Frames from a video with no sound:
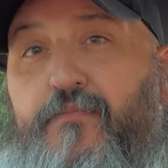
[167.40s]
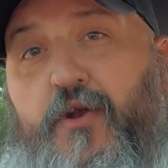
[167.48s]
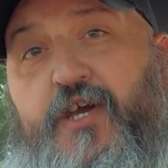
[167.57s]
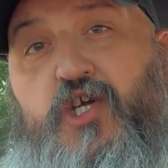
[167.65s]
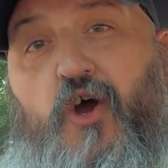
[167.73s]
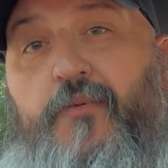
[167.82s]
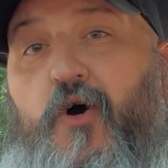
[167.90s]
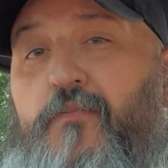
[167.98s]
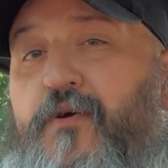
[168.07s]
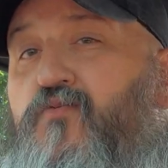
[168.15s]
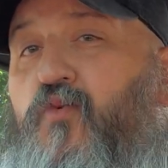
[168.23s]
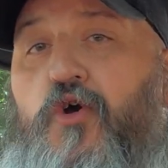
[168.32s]
a body shop
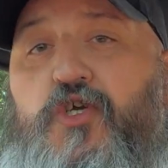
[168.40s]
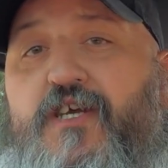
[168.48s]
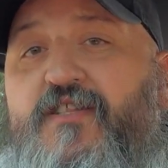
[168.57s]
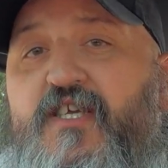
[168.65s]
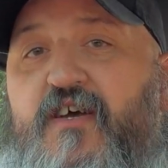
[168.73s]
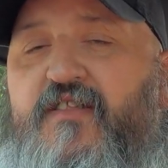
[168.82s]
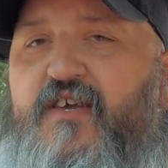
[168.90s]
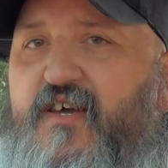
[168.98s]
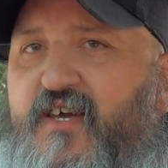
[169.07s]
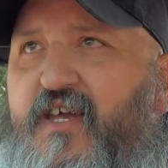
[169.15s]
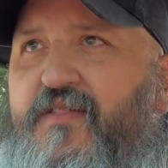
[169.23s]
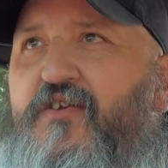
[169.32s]
up in Washington
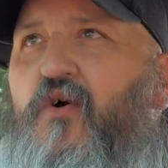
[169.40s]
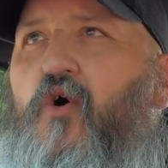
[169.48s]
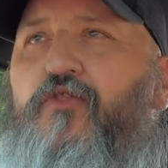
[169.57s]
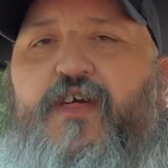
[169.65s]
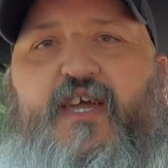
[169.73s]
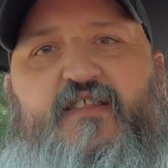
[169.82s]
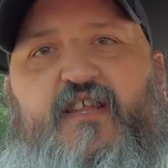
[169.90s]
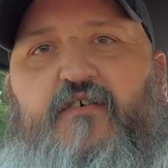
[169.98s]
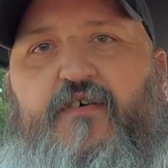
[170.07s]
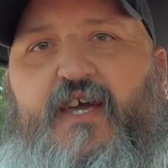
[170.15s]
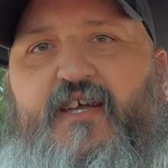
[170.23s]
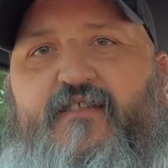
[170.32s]
in the northeast
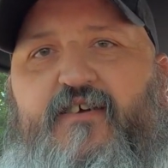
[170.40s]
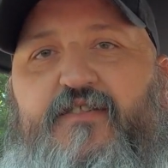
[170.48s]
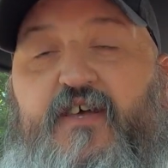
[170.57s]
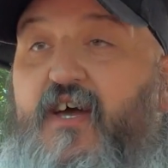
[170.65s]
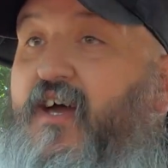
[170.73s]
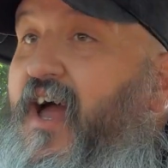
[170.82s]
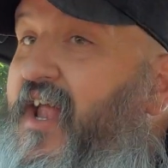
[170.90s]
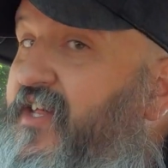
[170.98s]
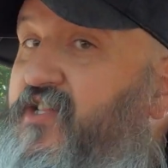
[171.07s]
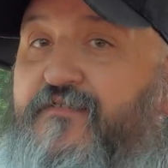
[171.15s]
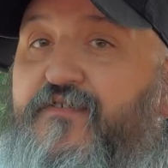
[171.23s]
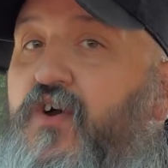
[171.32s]
of England, and
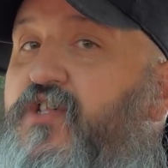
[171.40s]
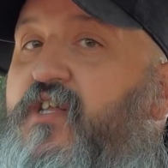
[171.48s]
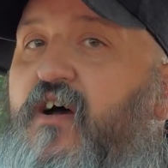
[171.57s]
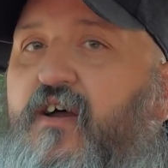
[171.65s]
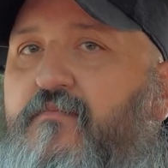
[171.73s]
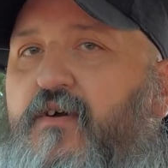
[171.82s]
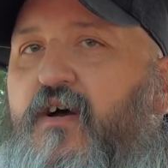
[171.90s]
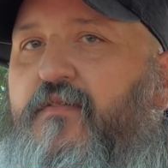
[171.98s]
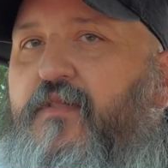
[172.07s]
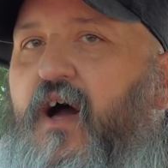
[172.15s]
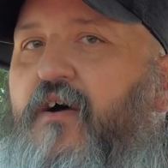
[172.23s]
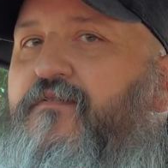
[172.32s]
it's the first time
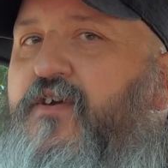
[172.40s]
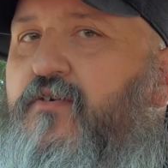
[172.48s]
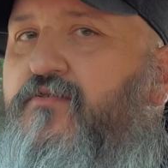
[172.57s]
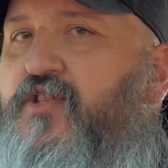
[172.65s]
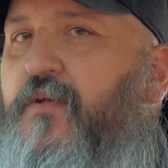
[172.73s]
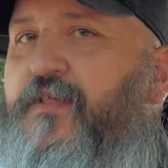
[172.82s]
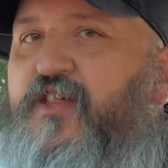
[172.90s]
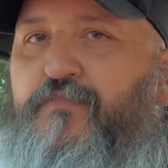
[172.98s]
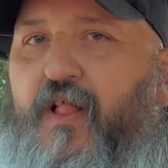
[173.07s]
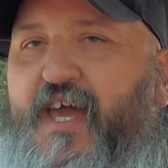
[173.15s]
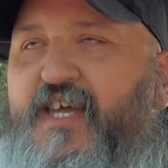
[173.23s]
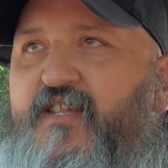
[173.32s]
that I've used this
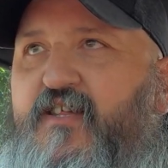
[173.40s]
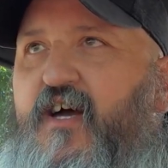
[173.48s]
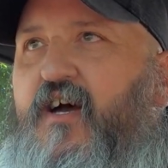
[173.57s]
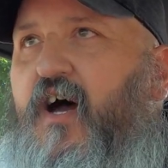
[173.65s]
place.